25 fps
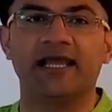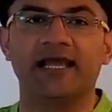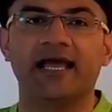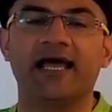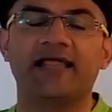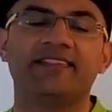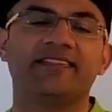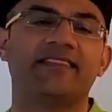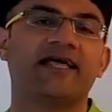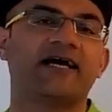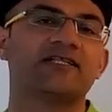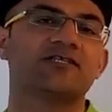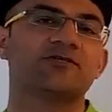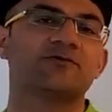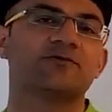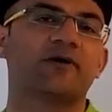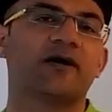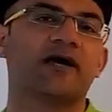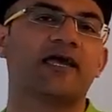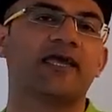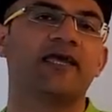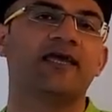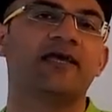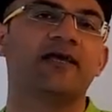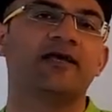And that's
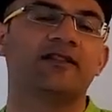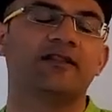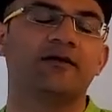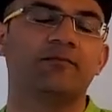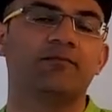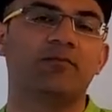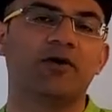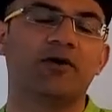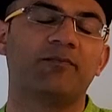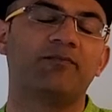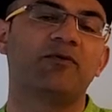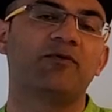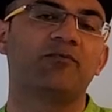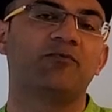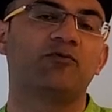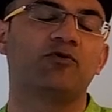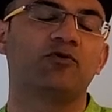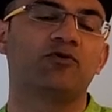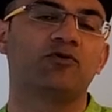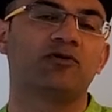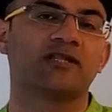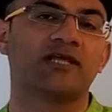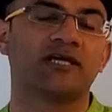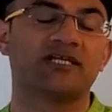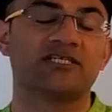why the Brahma
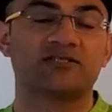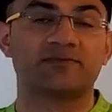Muhurta,